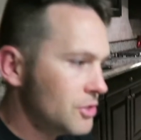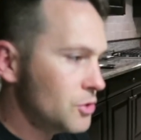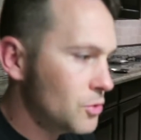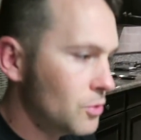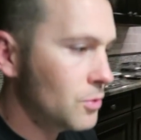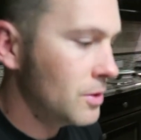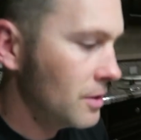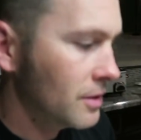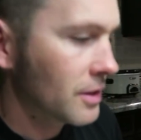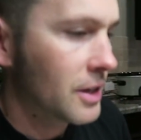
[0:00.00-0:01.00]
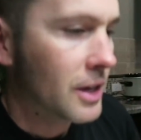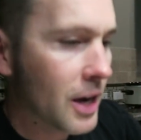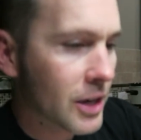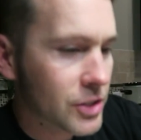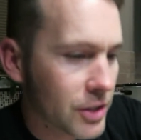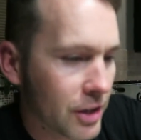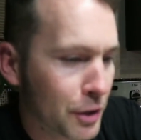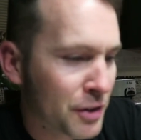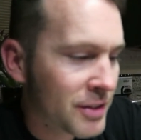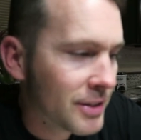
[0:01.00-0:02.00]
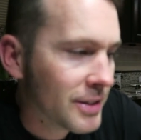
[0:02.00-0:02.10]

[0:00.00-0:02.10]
new concoction here.